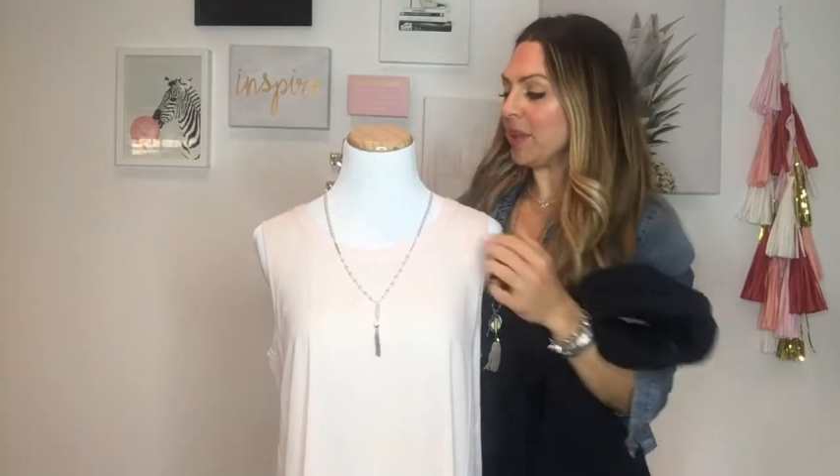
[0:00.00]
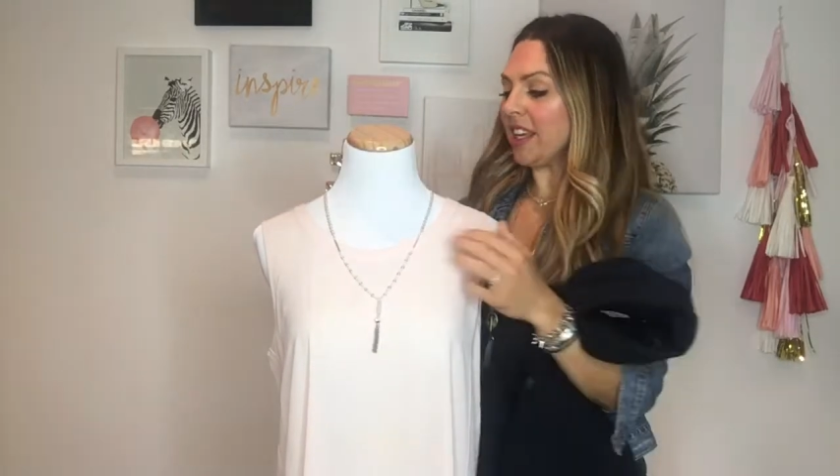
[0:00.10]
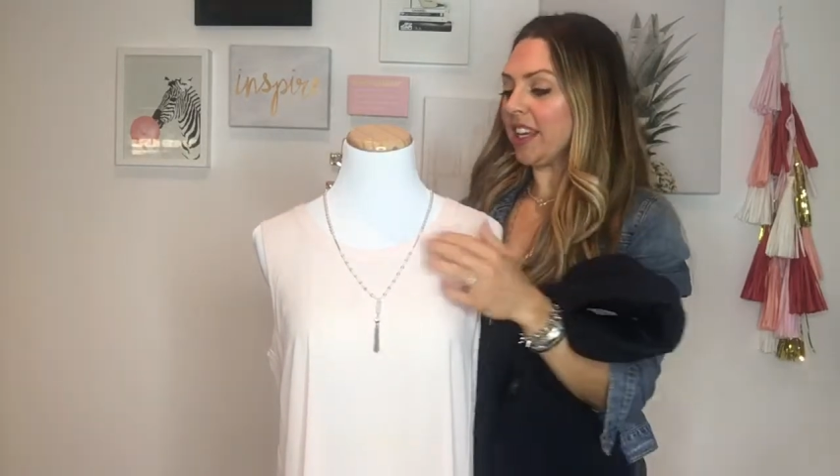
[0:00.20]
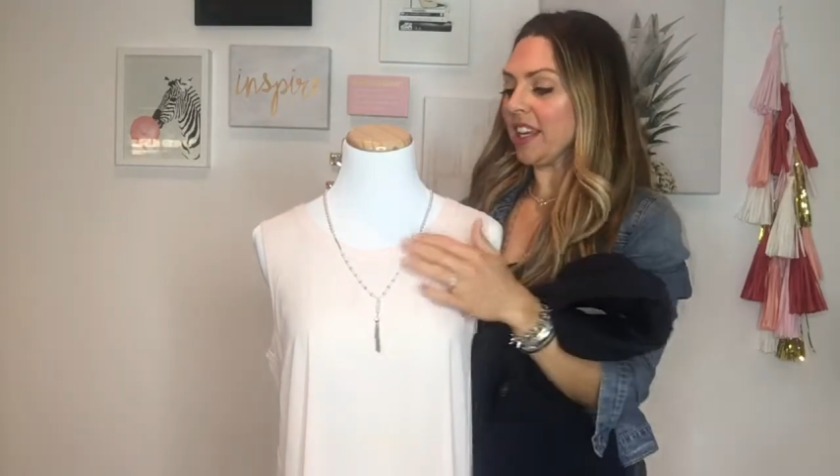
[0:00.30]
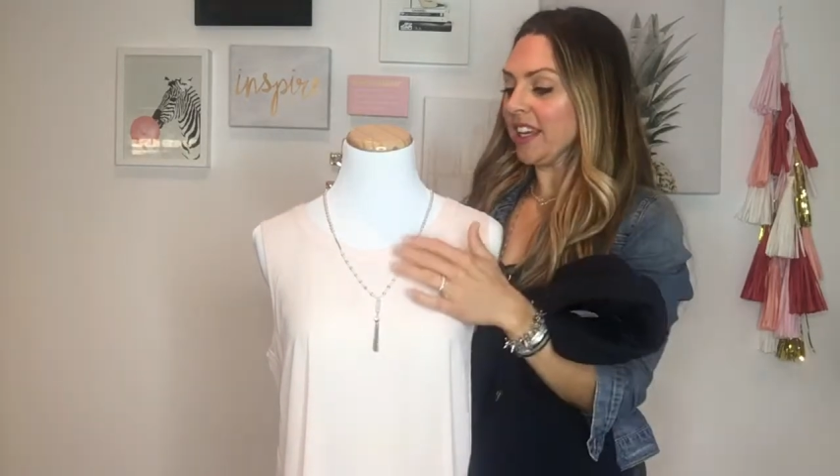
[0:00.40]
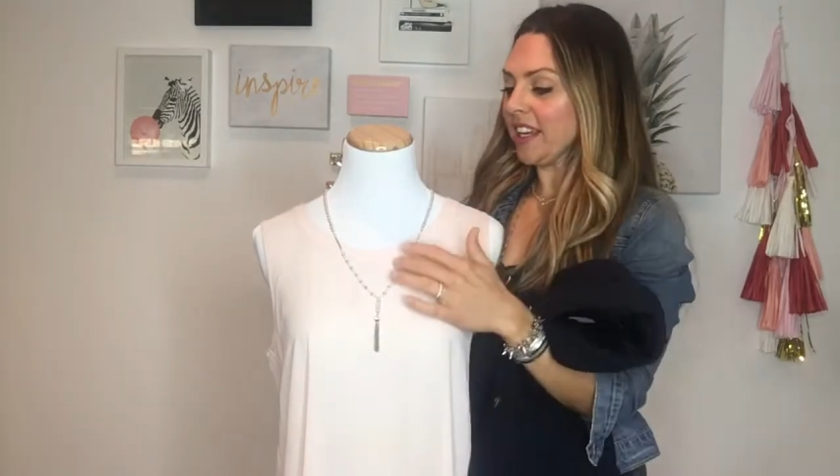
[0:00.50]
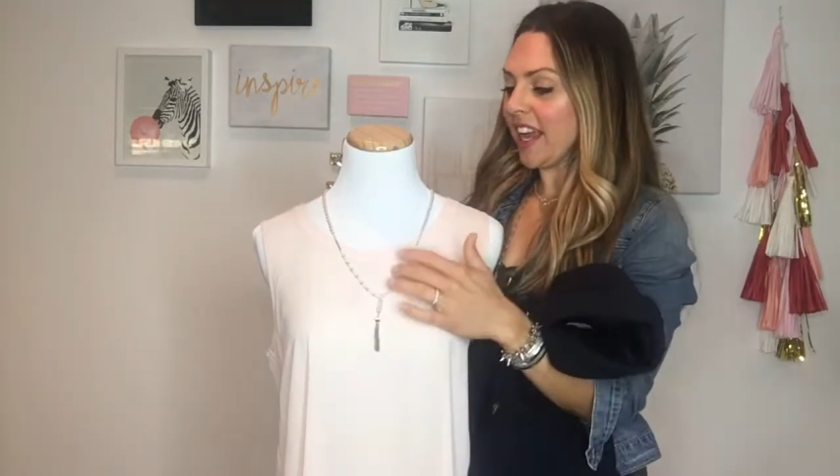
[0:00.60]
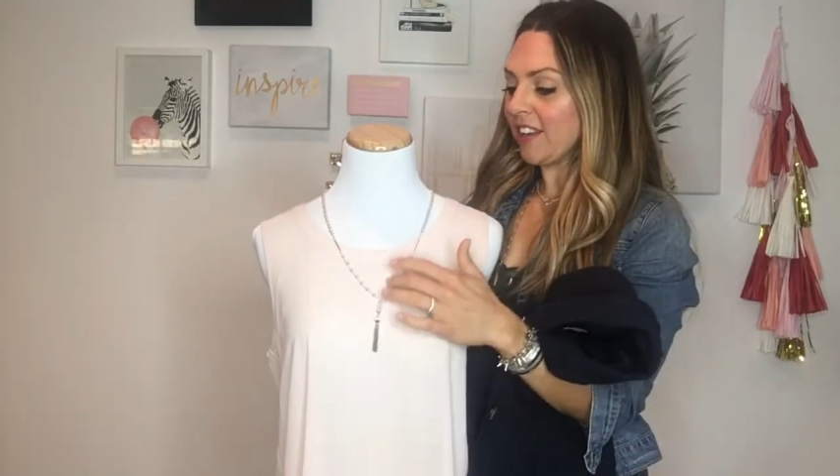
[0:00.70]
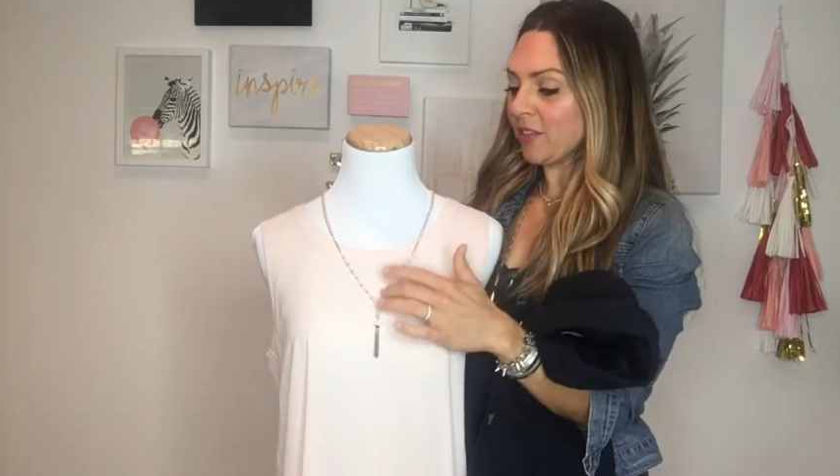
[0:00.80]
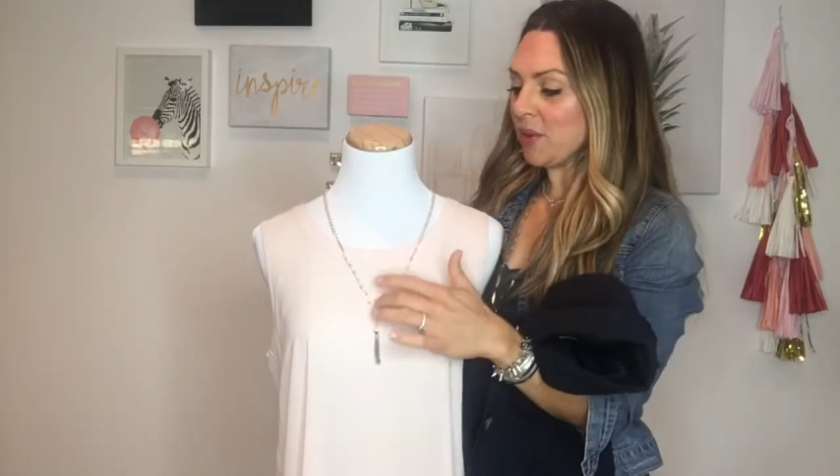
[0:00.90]
be
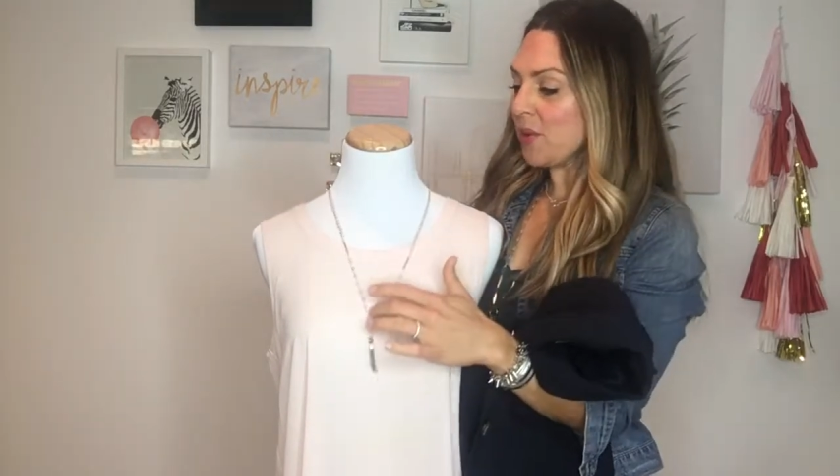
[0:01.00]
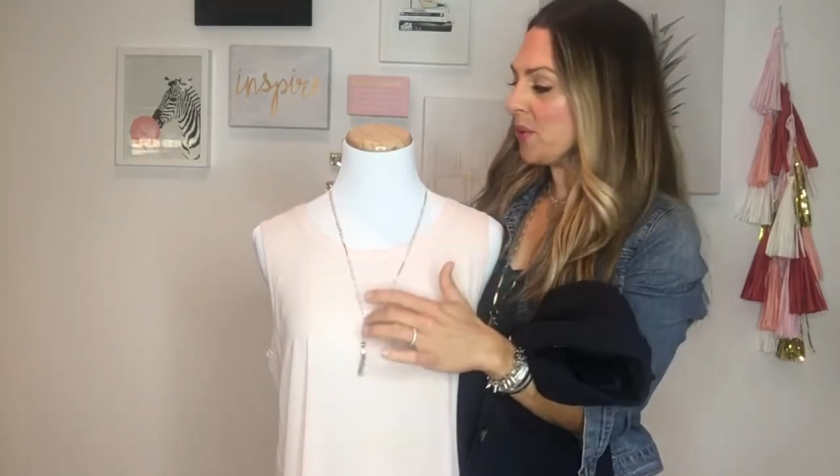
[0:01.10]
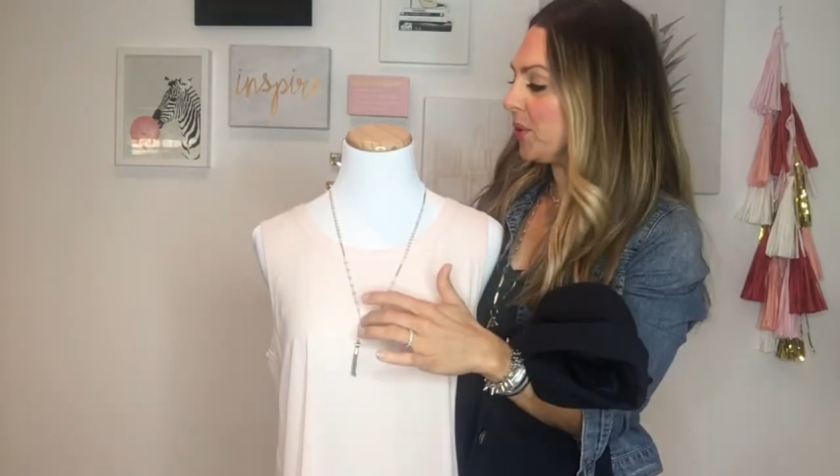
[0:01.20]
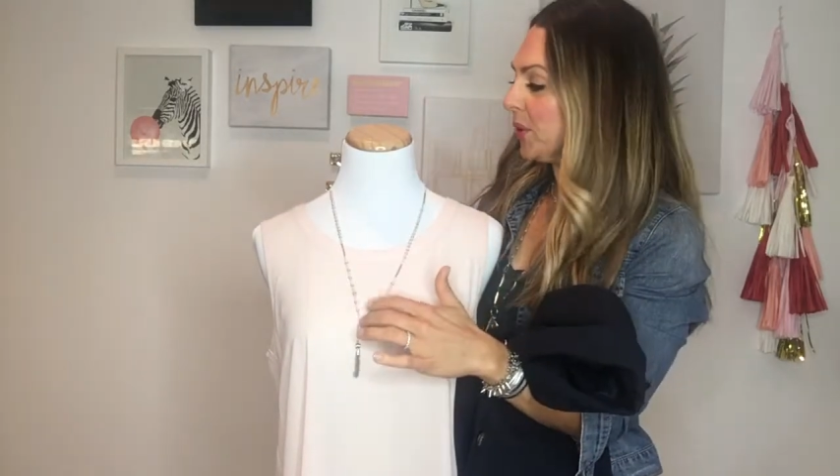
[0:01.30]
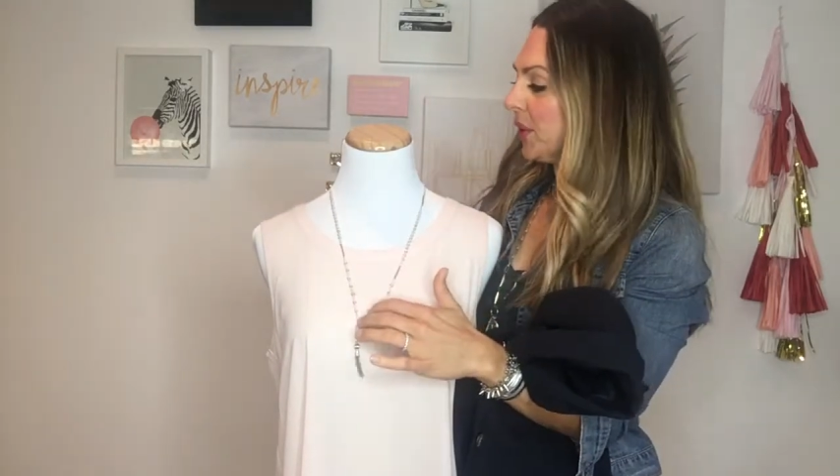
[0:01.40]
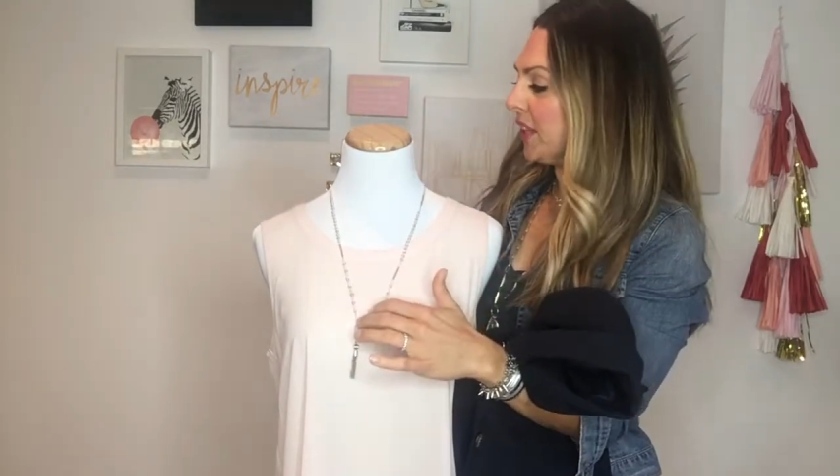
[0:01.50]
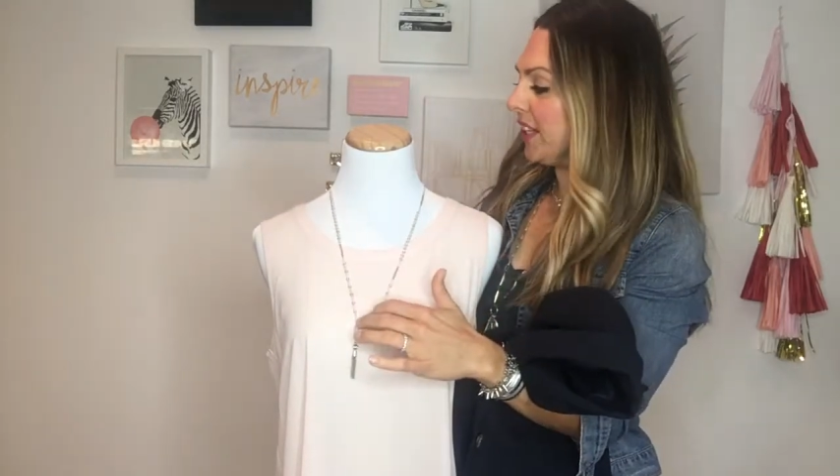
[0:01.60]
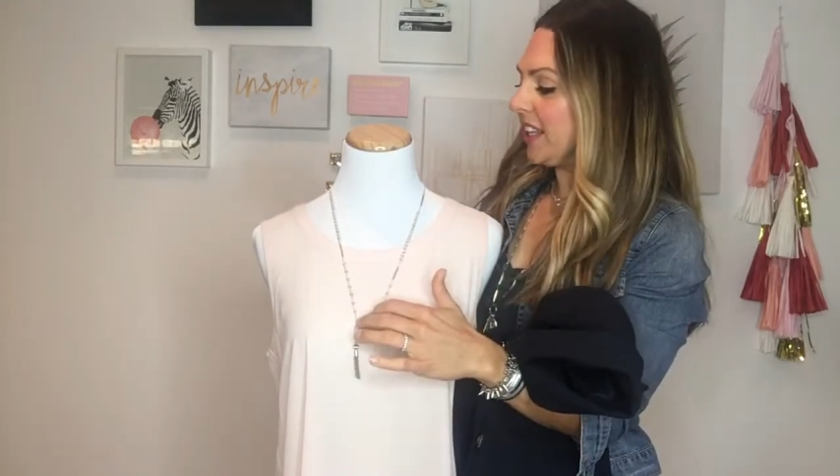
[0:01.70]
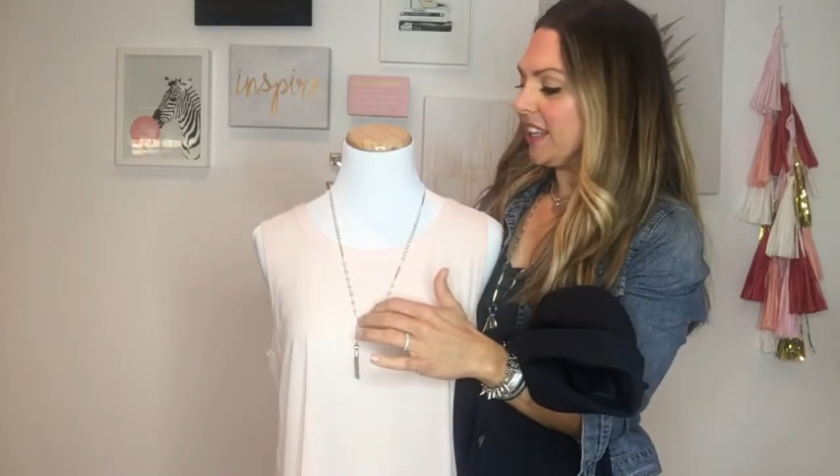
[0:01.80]
kind of cool,